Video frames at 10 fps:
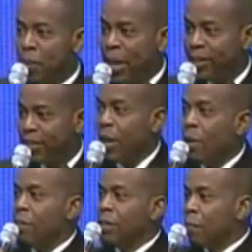pit,
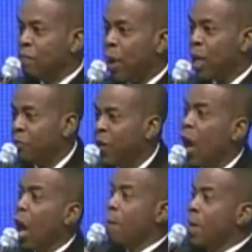Mr.
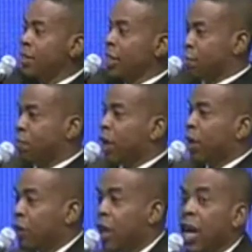Potiphar, Mrs.
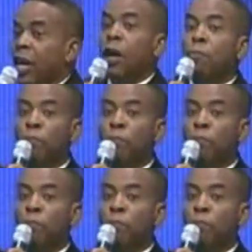Potiphar, the